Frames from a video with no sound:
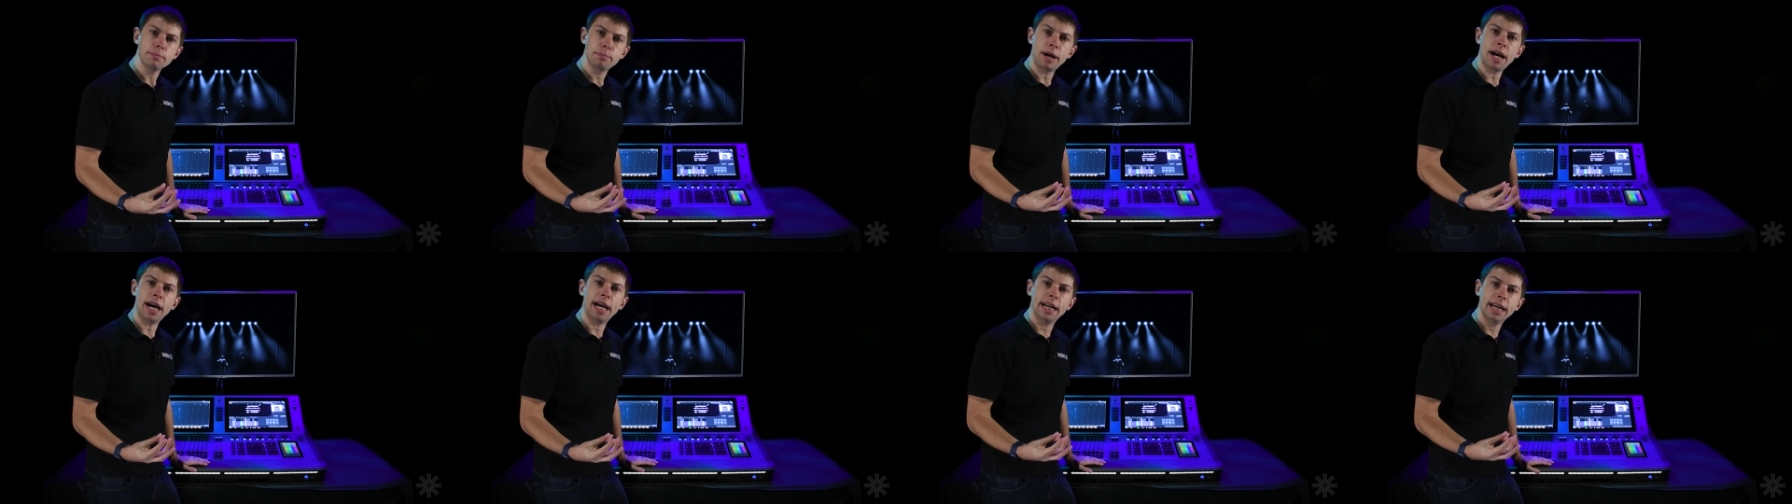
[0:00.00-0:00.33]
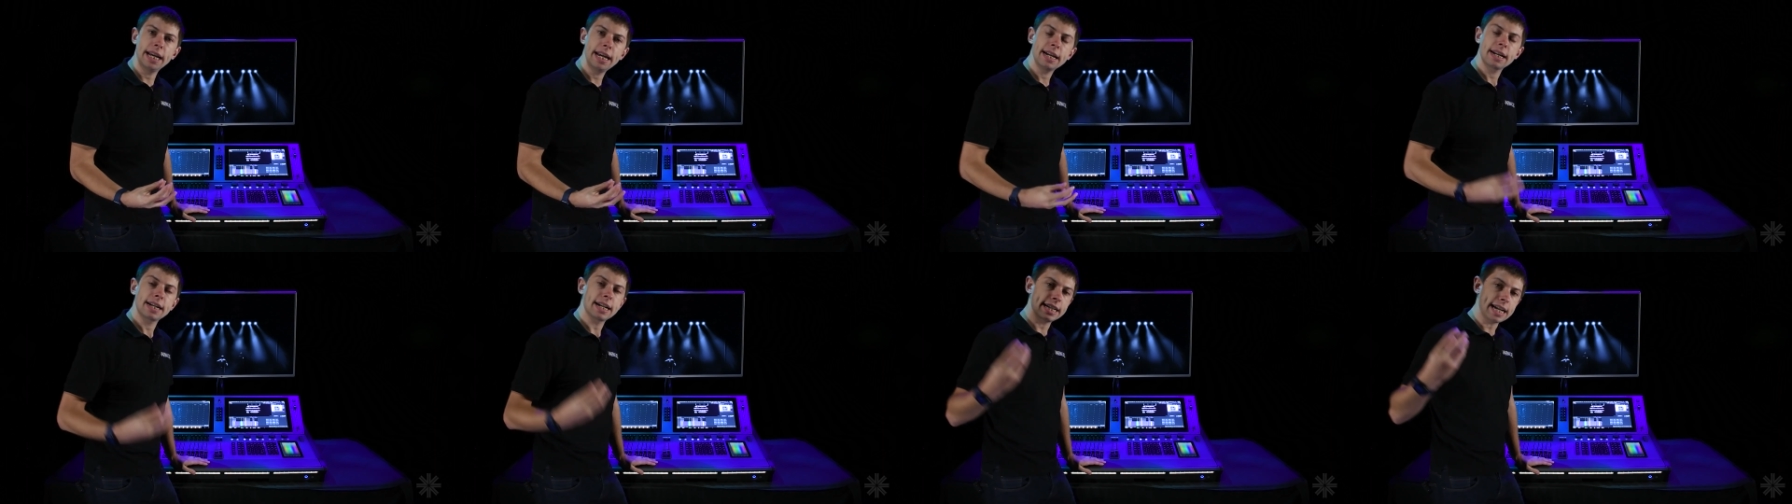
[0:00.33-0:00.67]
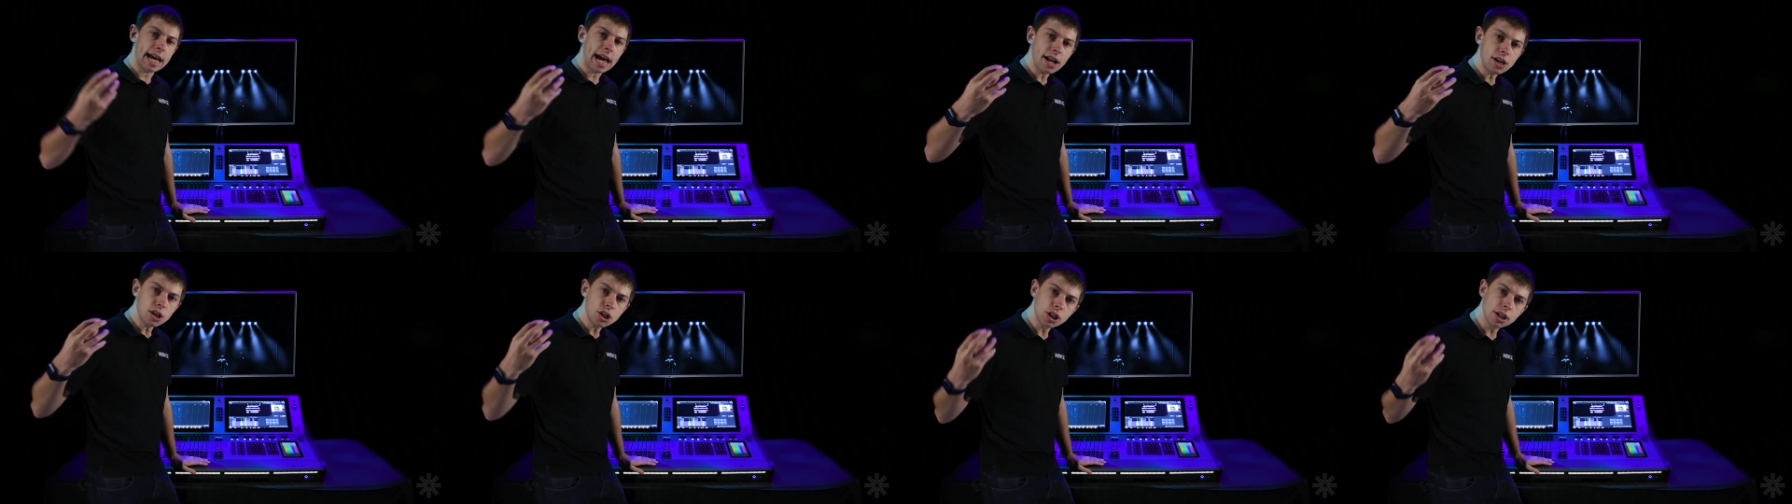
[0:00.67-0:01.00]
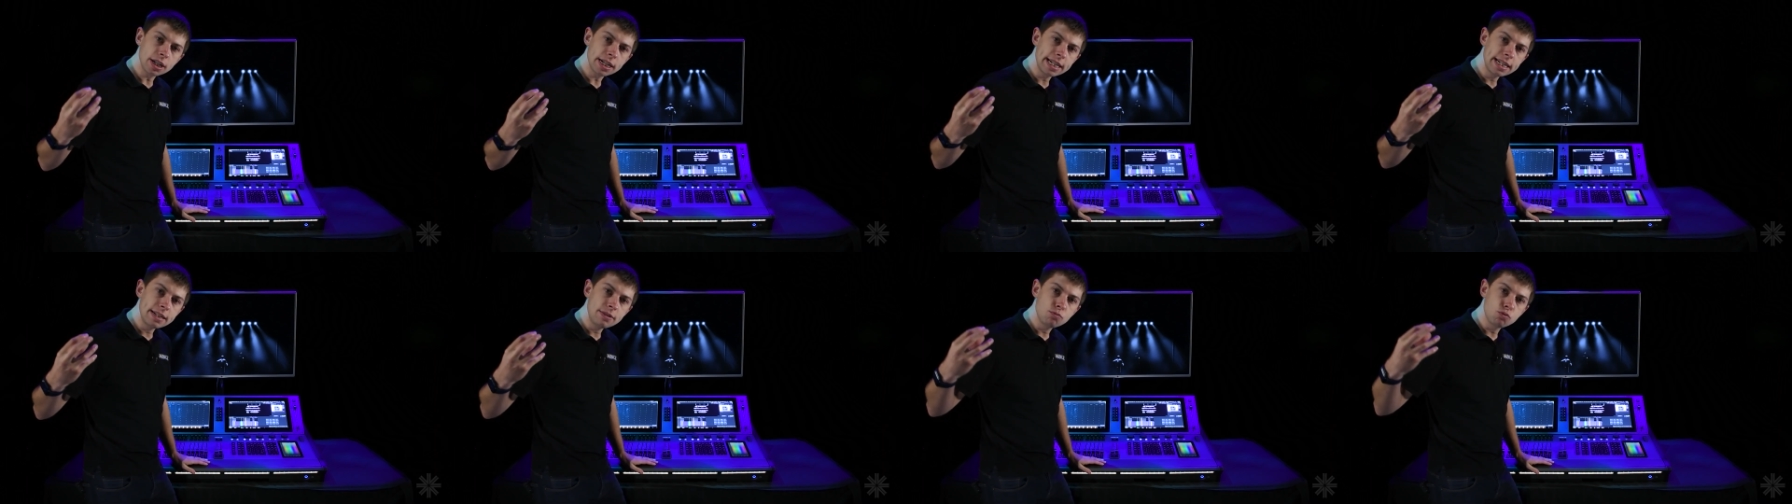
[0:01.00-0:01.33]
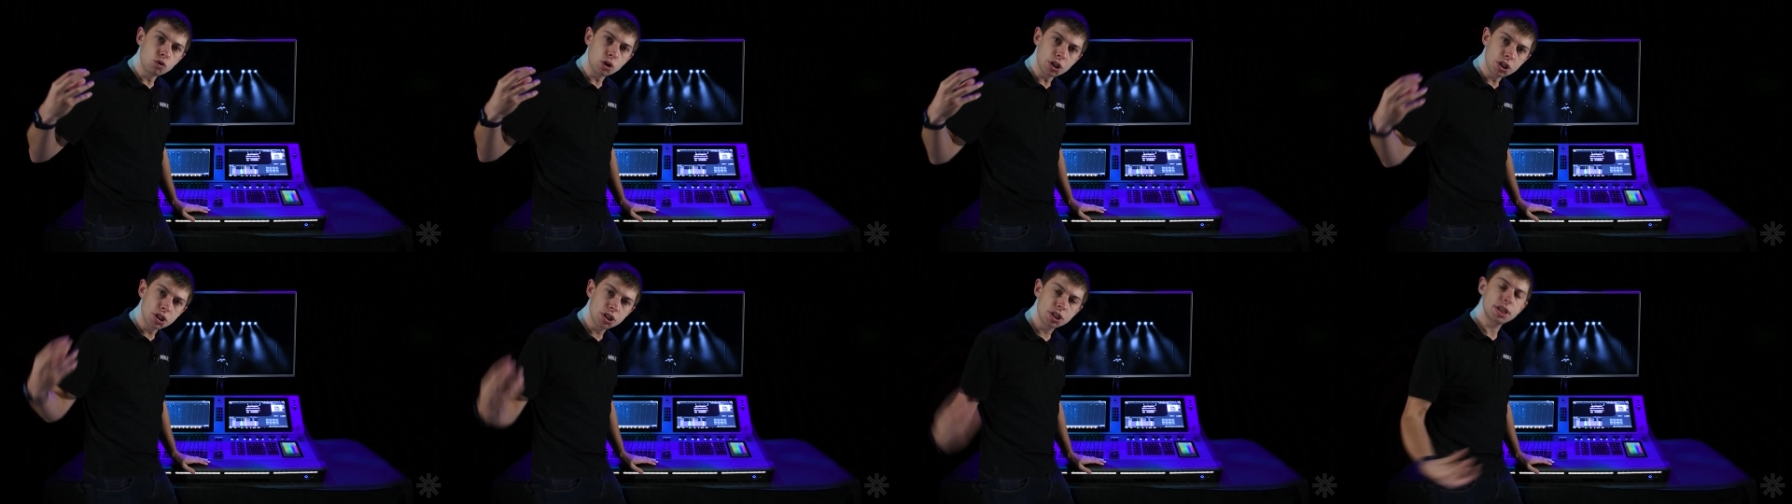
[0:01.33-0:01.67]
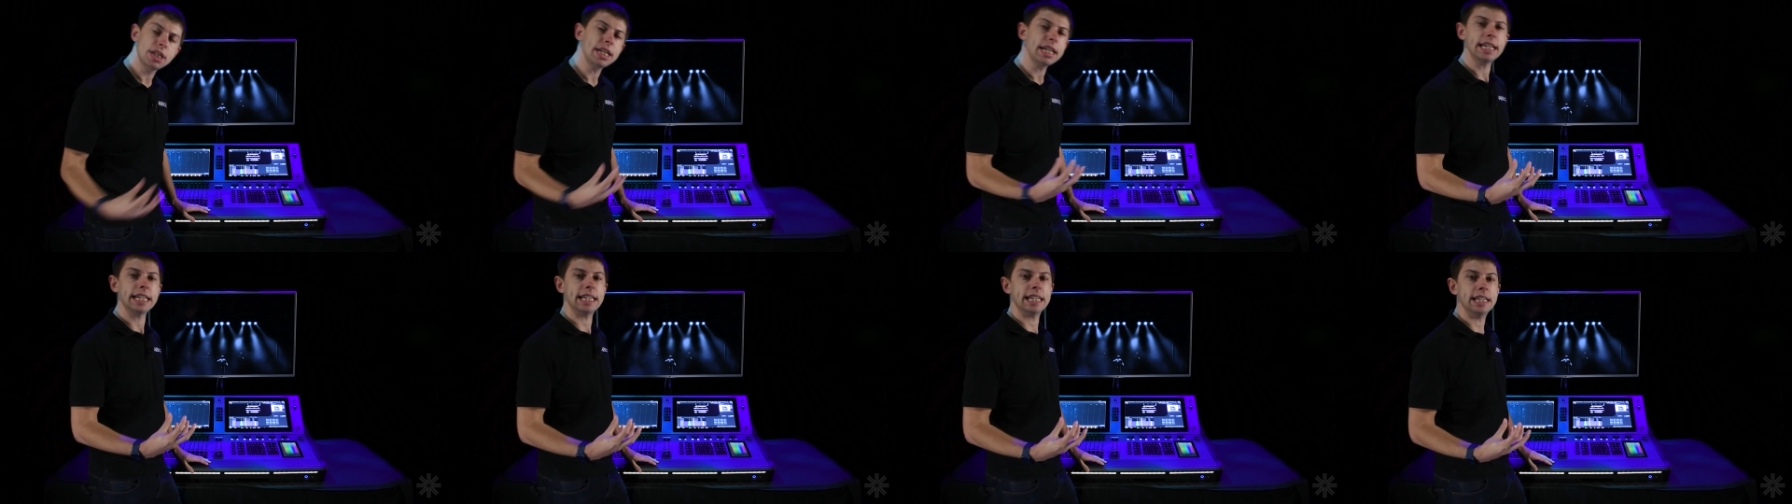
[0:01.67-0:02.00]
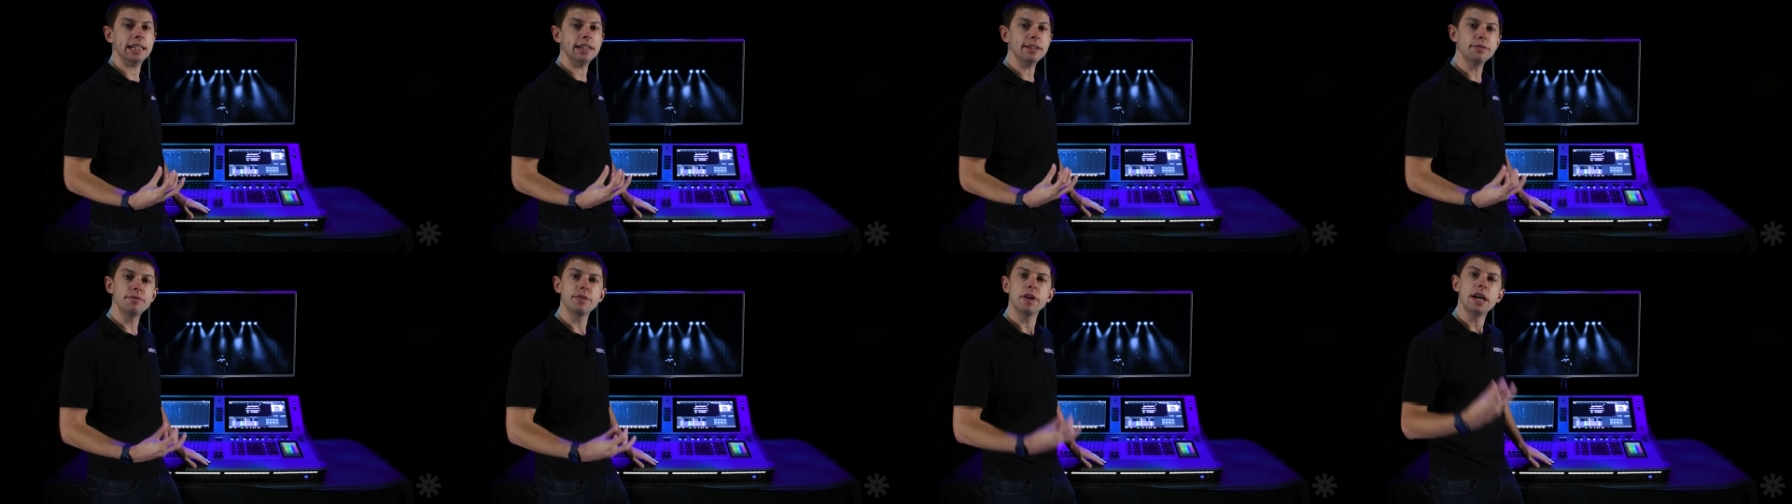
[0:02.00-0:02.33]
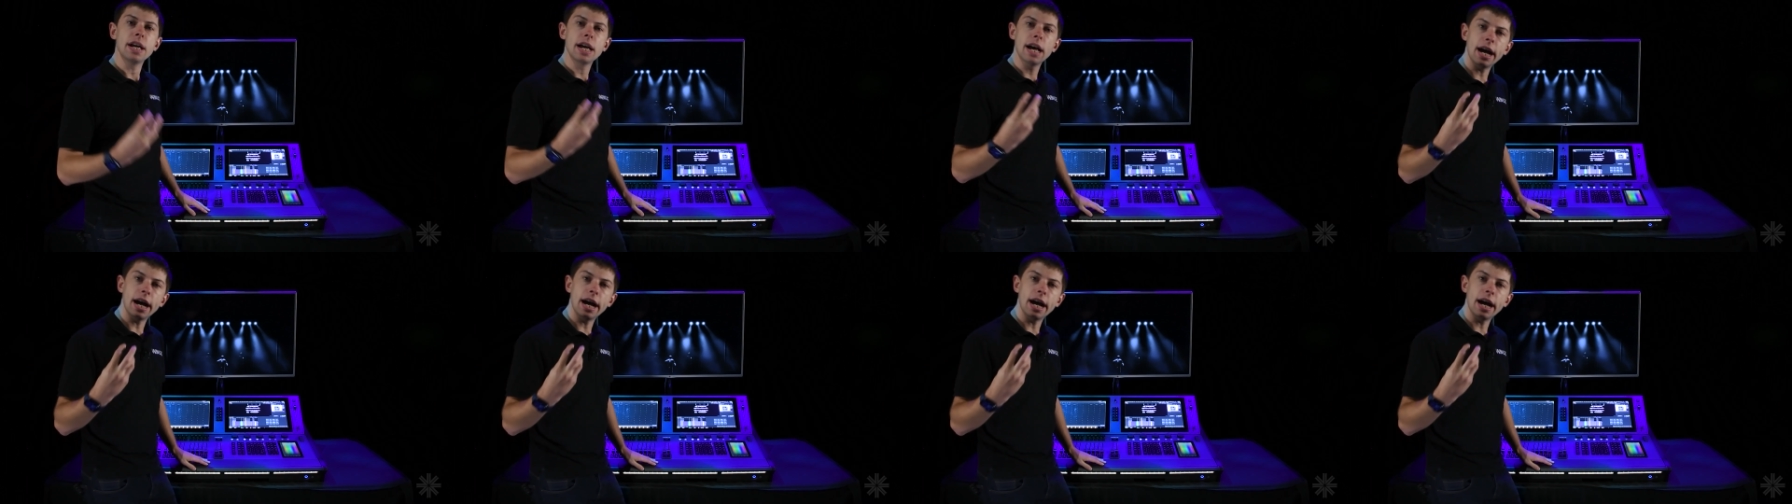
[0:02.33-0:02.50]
palette can actually receive